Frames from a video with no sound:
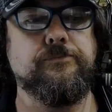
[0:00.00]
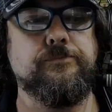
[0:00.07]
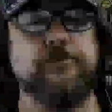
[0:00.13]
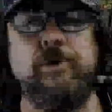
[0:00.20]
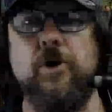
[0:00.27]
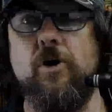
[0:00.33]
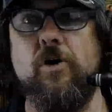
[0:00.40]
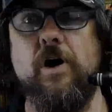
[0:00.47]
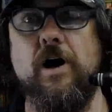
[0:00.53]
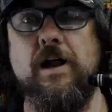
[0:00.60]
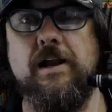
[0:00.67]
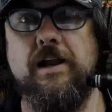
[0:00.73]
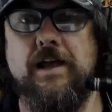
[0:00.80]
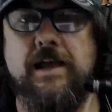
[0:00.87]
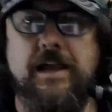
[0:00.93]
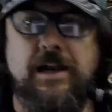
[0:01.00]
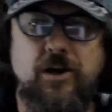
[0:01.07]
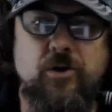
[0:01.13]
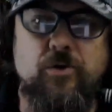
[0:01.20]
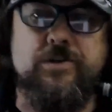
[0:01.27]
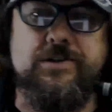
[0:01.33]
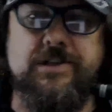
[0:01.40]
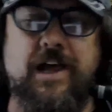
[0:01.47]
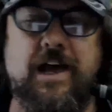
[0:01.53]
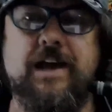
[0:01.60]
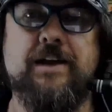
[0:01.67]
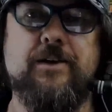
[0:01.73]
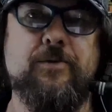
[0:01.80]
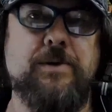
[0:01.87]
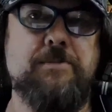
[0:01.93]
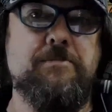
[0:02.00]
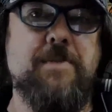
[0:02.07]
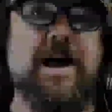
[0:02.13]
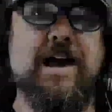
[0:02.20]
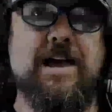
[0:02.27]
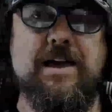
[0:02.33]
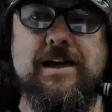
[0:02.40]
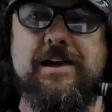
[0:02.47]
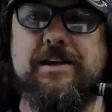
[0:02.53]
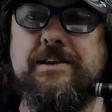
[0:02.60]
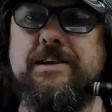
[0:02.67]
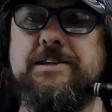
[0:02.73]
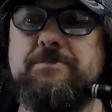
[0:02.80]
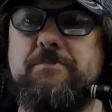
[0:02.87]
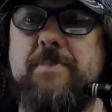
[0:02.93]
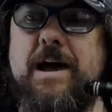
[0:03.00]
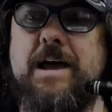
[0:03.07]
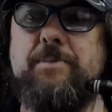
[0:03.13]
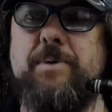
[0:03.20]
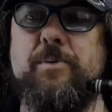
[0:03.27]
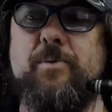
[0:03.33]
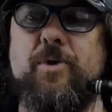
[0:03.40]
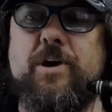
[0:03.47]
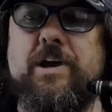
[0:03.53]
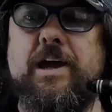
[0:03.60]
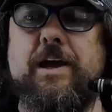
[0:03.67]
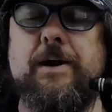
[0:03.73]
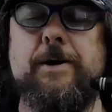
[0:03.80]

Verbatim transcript: all right, it looks like we may, it, this may be working.